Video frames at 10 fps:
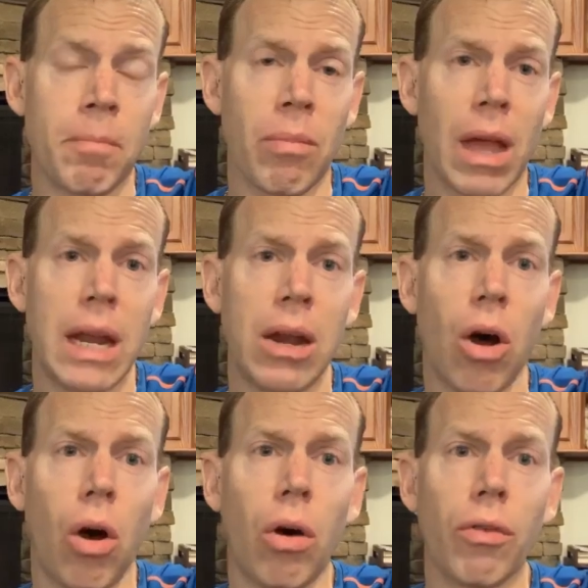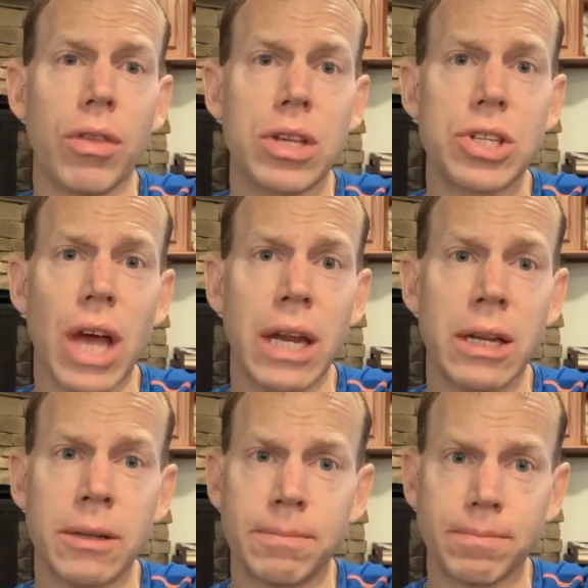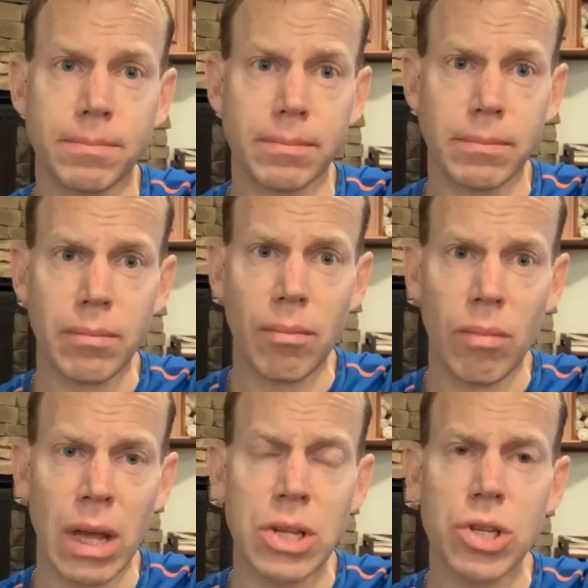And then all of a sudden it